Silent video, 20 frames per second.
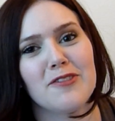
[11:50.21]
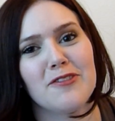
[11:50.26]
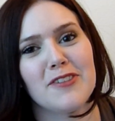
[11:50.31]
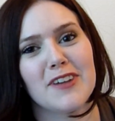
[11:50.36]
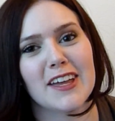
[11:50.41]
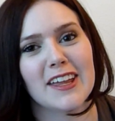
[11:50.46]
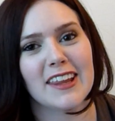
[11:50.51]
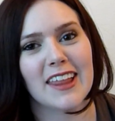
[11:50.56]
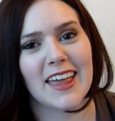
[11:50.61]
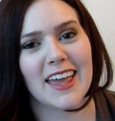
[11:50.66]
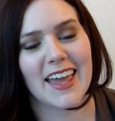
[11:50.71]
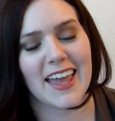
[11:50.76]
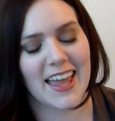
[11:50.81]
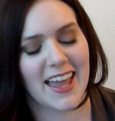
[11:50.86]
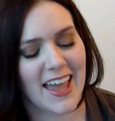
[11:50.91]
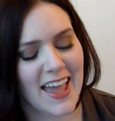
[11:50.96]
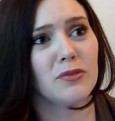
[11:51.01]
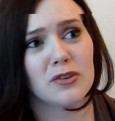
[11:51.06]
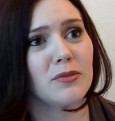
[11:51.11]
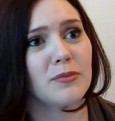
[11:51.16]

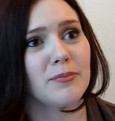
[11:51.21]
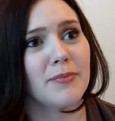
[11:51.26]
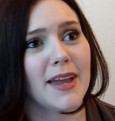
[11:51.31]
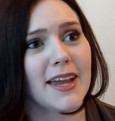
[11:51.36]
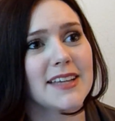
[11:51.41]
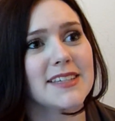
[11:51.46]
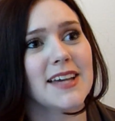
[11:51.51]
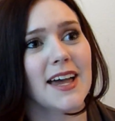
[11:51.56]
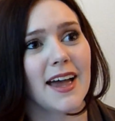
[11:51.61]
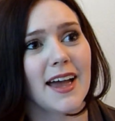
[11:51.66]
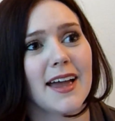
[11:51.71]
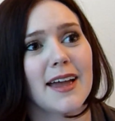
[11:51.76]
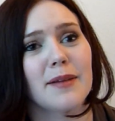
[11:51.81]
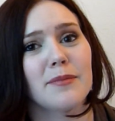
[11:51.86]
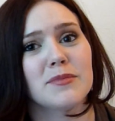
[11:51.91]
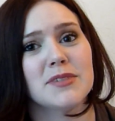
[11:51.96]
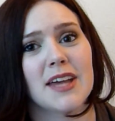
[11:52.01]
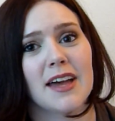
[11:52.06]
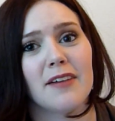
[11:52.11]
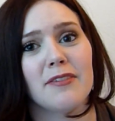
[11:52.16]
feeling, make
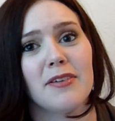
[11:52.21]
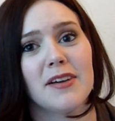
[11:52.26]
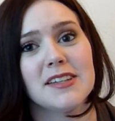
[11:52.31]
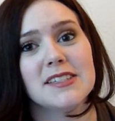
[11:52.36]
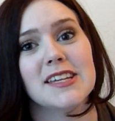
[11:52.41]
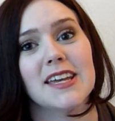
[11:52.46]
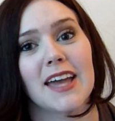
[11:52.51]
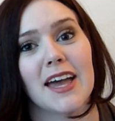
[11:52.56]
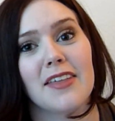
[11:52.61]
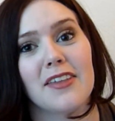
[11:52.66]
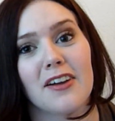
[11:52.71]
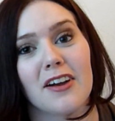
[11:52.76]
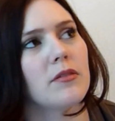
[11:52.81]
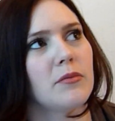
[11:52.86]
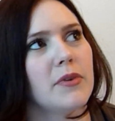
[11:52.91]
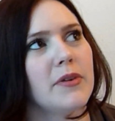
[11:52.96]
time to have fun together.